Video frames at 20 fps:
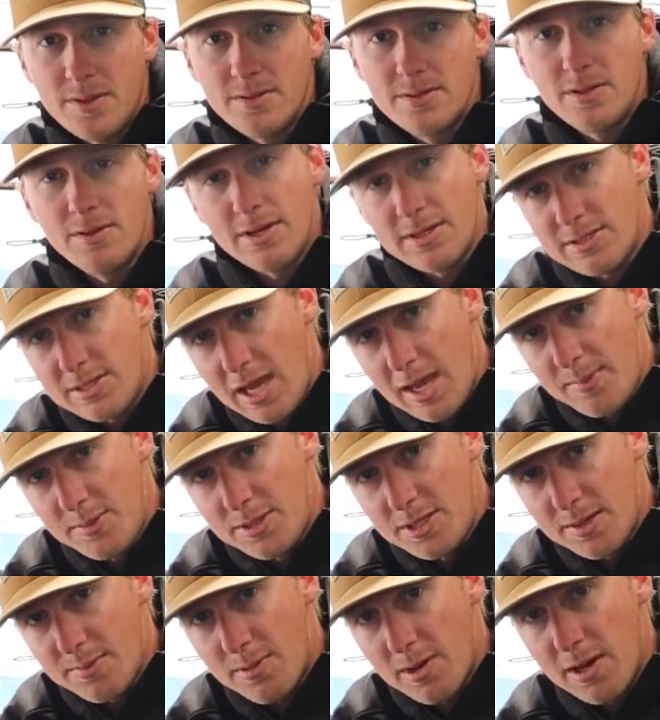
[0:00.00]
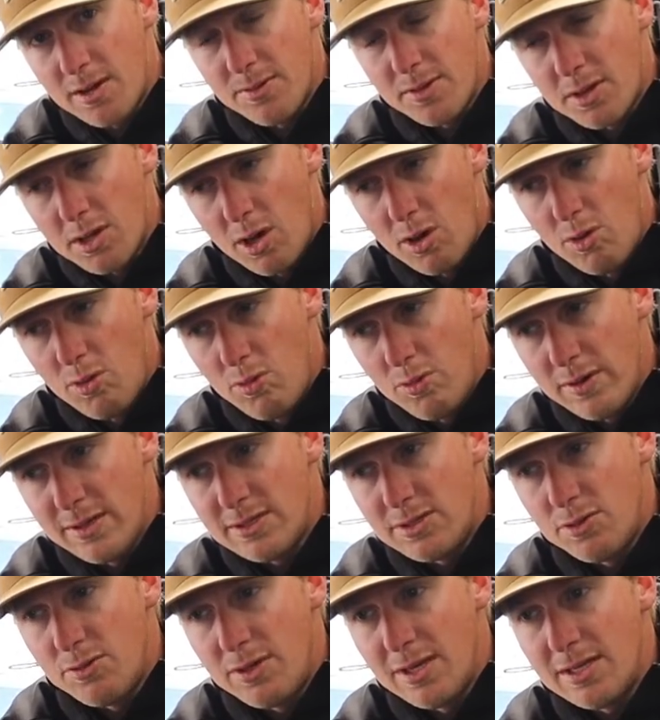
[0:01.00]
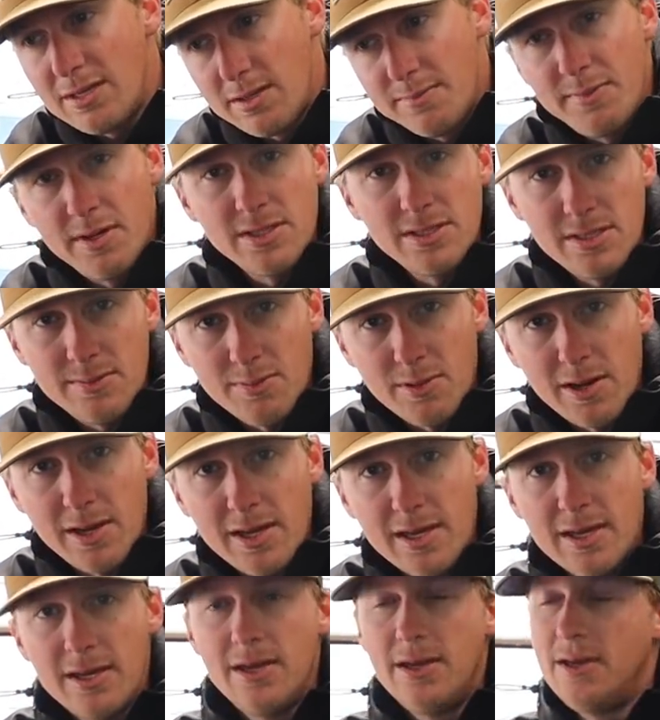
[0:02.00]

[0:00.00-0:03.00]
So that's championship round. The goal is to get to Bussy Break.